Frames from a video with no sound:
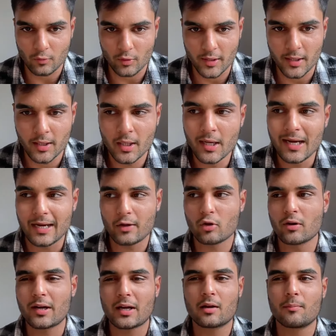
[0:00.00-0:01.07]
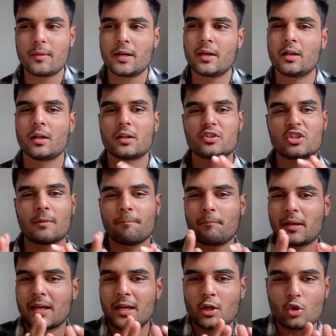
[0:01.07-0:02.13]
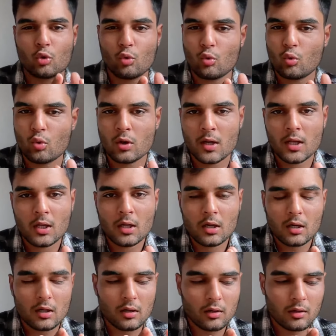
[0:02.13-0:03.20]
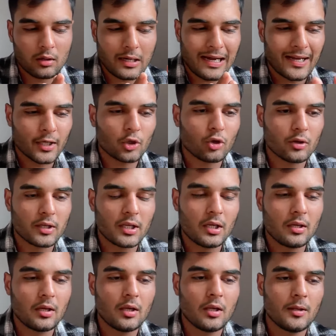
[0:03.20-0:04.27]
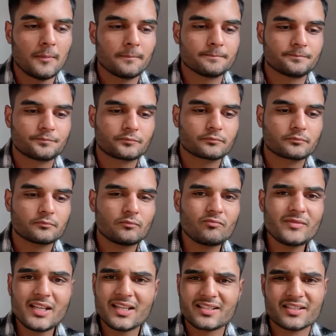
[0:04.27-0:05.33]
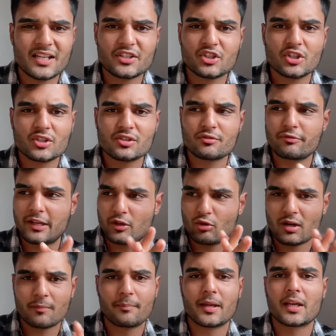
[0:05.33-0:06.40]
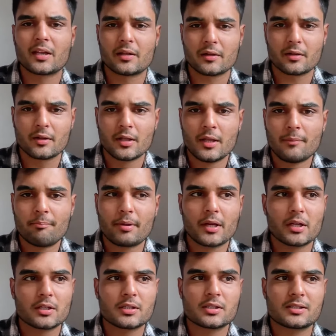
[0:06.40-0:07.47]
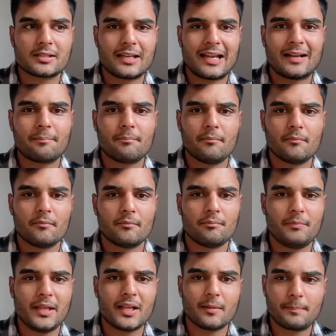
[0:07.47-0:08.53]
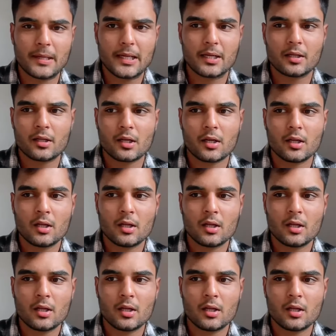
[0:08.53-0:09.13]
Okay, I don't recommend jumping into italki sessions when you're a beginner, because at being a beginner,